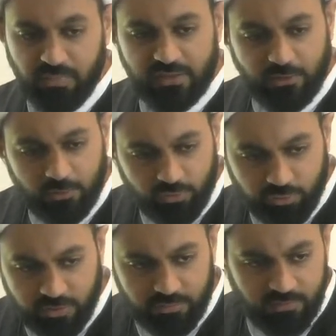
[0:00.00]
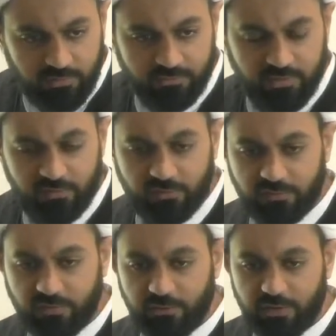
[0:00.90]
medical treatments if
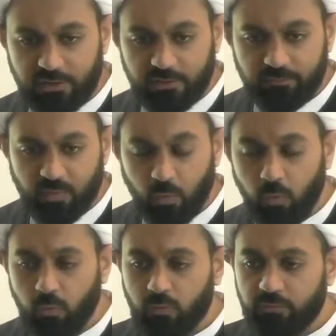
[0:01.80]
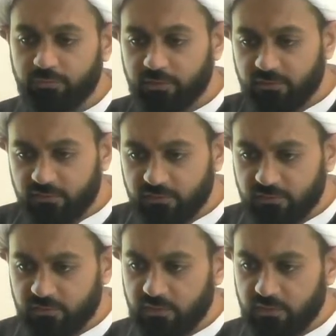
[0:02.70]
necessary. All of this